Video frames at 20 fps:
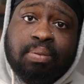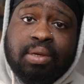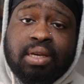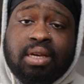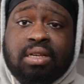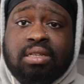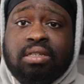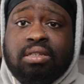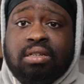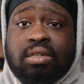
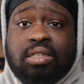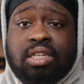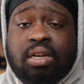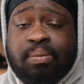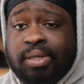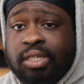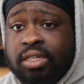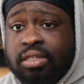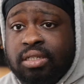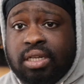because
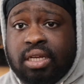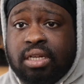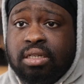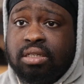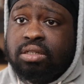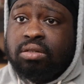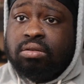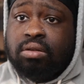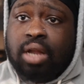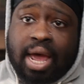temperatures get
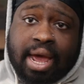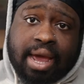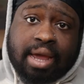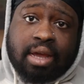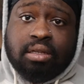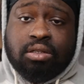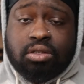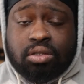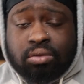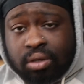too
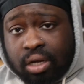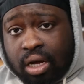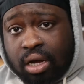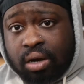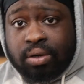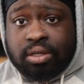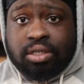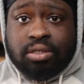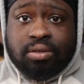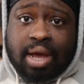
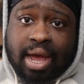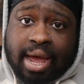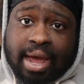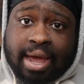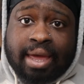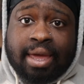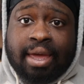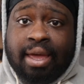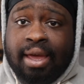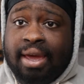low or too
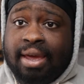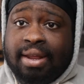high,